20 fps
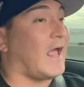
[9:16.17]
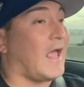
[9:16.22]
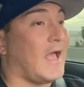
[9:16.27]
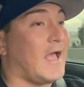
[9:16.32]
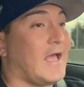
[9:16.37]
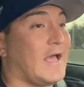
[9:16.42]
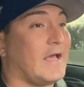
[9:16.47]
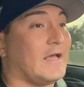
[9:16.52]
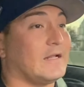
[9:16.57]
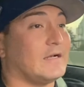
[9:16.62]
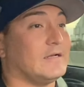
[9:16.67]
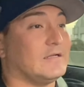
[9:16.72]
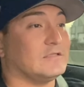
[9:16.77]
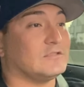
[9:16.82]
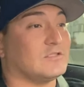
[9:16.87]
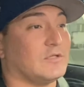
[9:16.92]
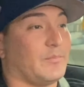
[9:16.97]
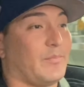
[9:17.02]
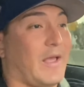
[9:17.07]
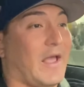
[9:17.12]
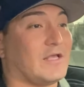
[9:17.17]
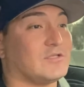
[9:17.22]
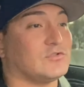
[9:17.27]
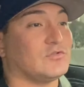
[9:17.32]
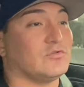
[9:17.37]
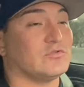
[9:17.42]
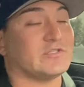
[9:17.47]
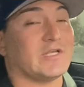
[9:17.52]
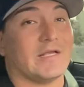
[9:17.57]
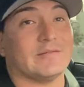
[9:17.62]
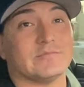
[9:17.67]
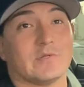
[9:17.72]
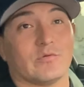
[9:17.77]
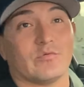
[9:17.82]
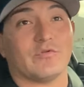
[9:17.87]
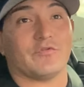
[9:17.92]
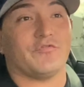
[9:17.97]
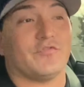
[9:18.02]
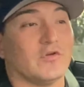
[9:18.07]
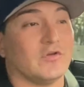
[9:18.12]
had is the past two times I
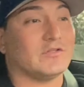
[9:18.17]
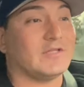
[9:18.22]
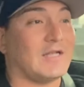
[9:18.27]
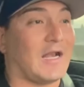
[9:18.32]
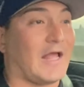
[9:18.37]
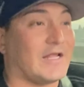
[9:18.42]
refilled it,